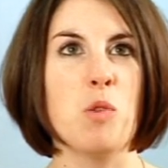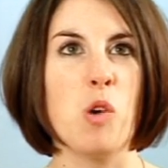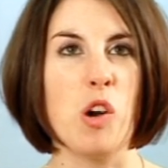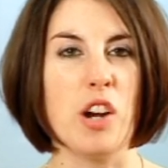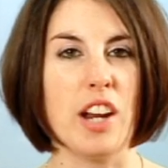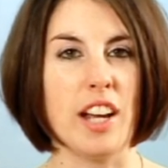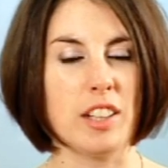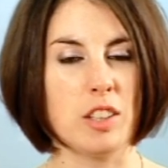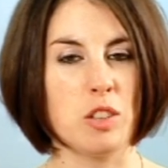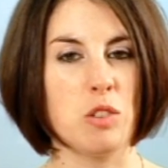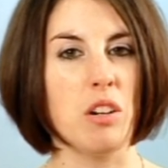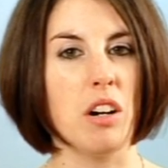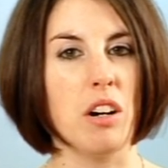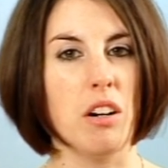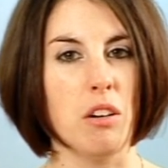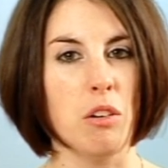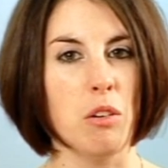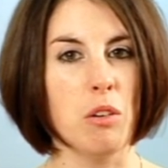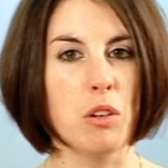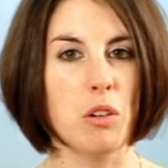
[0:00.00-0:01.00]
what an
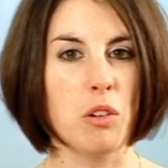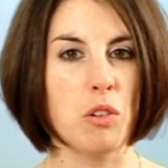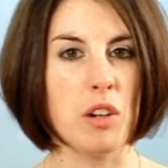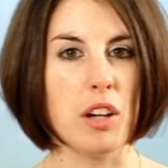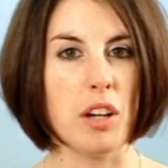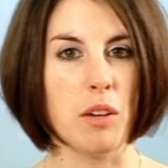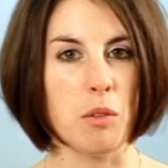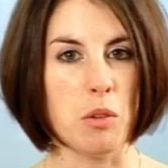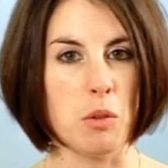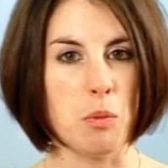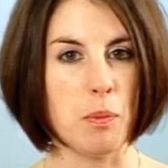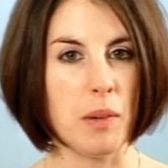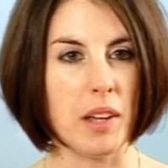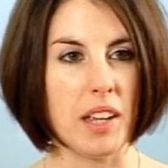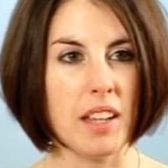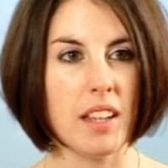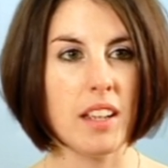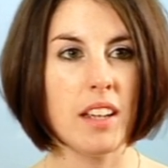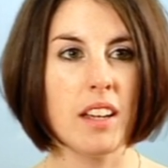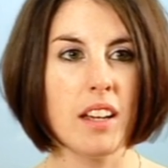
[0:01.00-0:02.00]
actuarial career would
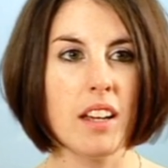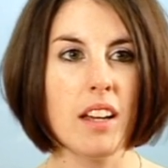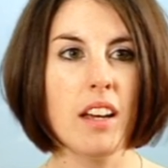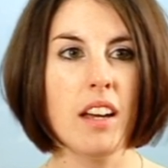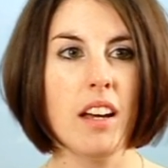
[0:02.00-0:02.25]
be.